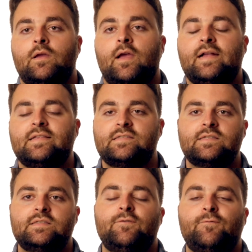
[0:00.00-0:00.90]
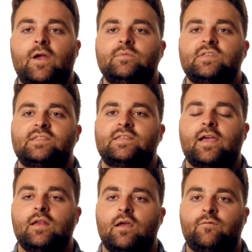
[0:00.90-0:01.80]
At 60 frames a
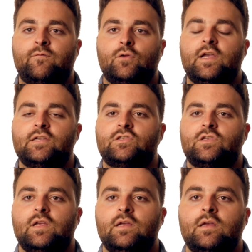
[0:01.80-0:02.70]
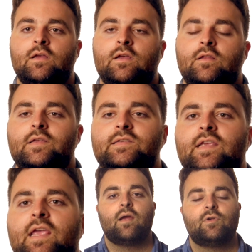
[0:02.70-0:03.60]
second at full HD, this
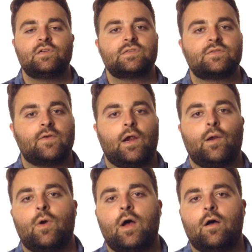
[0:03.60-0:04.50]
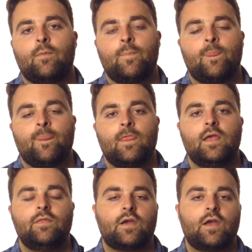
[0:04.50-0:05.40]
camera does very well.
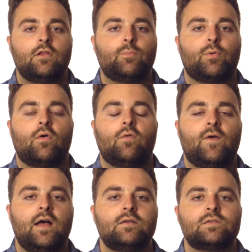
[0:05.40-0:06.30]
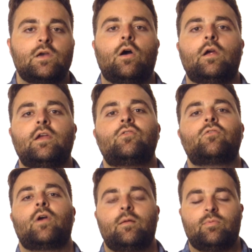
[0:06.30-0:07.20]
And the color profiles are
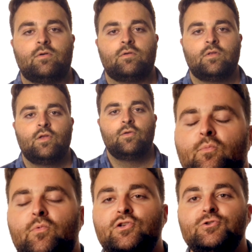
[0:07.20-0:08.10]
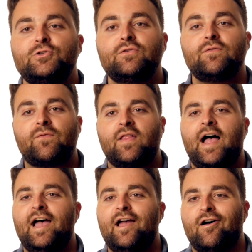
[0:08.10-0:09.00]
incredible. When you shoot
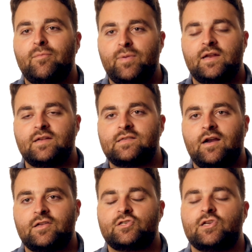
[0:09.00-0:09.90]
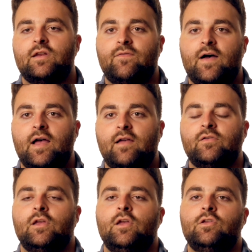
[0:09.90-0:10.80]
flat on a Panasonic G85,
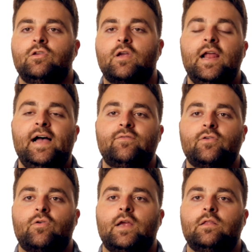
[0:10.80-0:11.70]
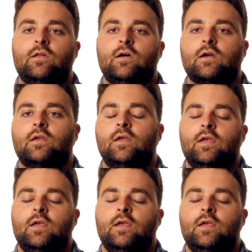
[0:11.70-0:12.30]
you're gonna have a great look.